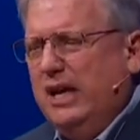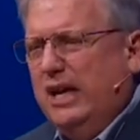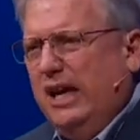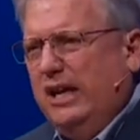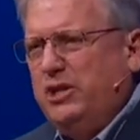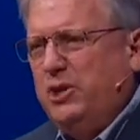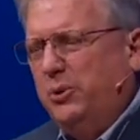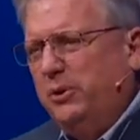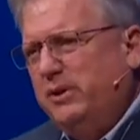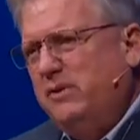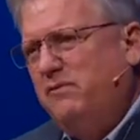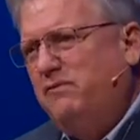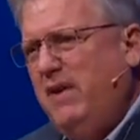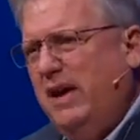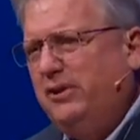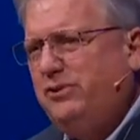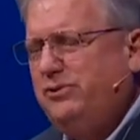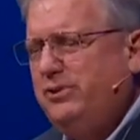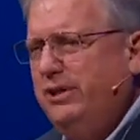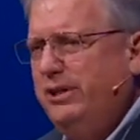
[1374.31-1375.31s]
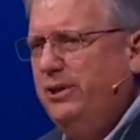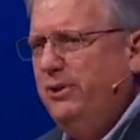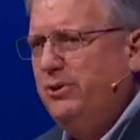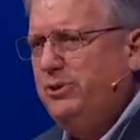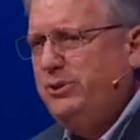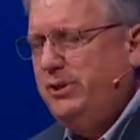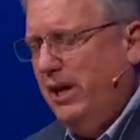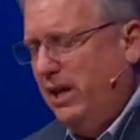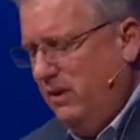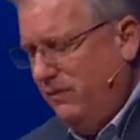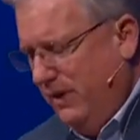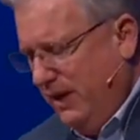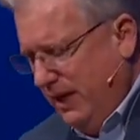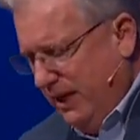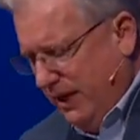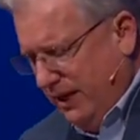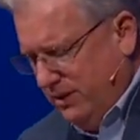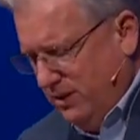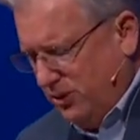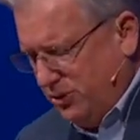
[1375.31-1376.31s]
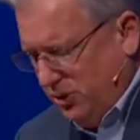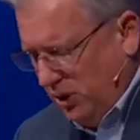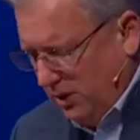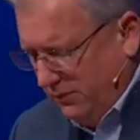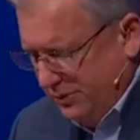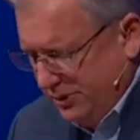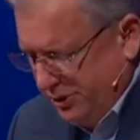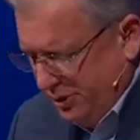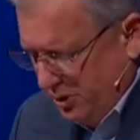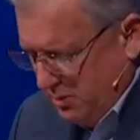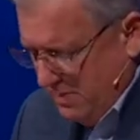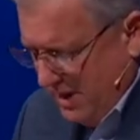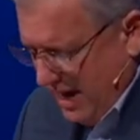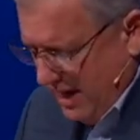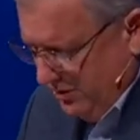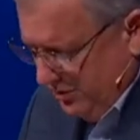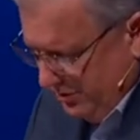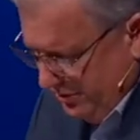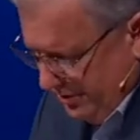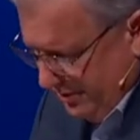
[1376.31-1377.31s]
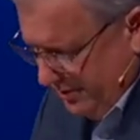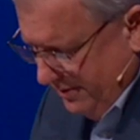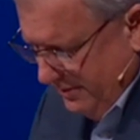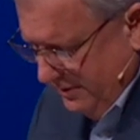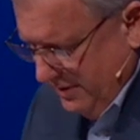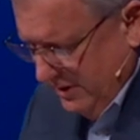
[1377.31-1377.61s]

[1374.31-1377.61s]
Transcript: and you're investing yourself in the service of the Master.